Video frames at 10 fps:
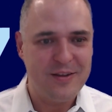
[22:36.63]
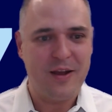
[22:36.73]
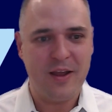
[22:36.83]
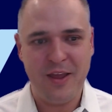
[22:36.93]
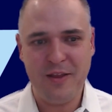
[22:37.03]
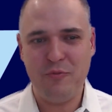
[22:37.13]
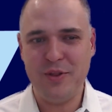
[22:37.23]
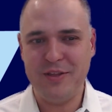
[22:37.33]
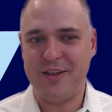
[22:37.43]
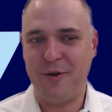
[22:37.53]
I can't
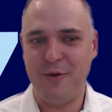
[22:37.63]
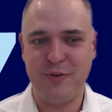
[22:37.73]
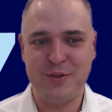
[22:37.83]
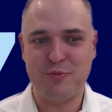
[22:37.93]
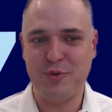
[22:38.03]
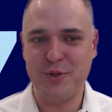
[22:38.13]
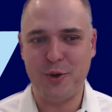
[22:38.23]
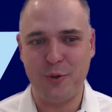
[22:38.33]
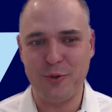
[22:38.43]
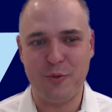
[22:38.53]
really tell if it's really
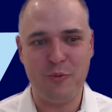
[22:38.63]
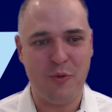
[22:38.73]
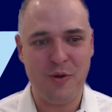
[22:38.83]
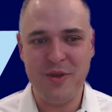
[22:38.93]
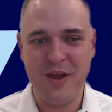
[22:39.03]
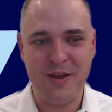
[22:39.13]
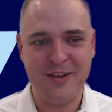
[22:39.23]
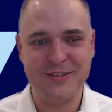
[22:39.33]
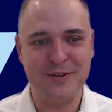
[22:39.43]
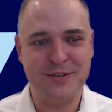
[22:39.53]
cold or warm yet
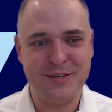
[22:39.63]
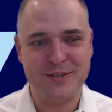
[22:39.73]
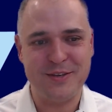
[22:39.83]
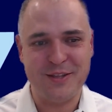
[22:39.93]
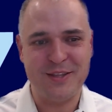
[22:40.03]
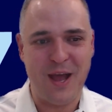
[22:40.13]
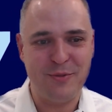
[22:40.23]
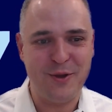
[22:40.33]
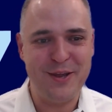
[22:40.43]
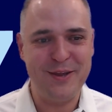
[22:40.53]
because I just like
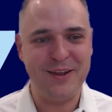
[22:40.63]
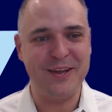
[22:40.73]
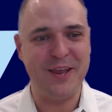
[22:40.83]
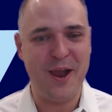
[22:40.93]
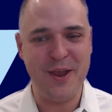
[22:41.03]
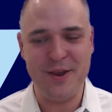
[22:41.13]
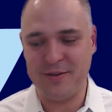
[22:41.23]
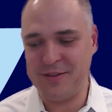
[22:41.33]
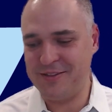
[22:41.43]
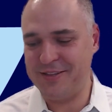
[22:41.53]
tapped on it. I hear
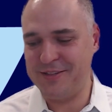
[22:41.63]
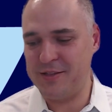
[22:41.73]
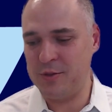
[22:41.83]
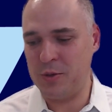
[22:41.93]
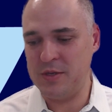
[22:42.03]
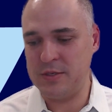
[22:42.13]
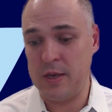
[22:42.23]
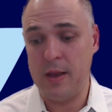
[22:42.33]
the noise.